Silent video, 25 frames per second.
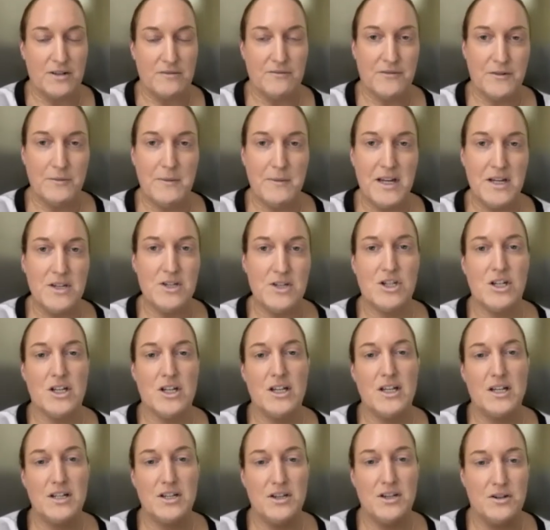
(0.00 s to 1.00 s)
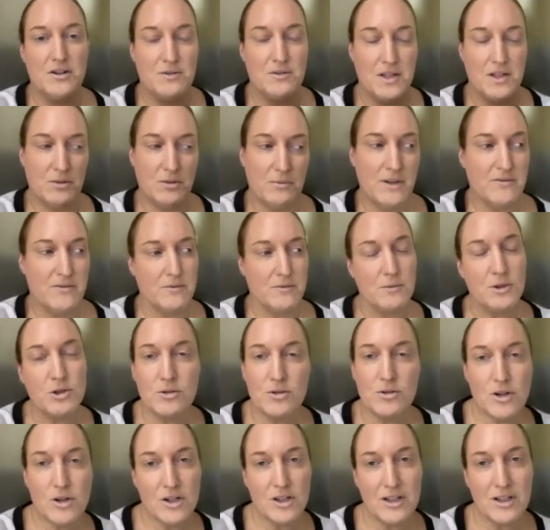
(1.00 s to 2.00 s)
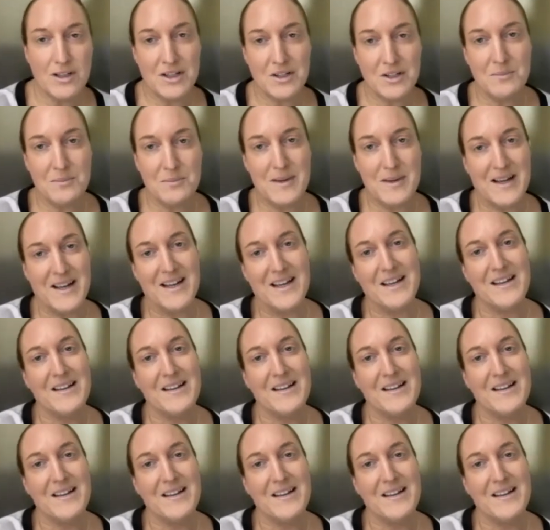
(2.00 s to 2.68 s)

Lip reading: information, get away from Google a little bit.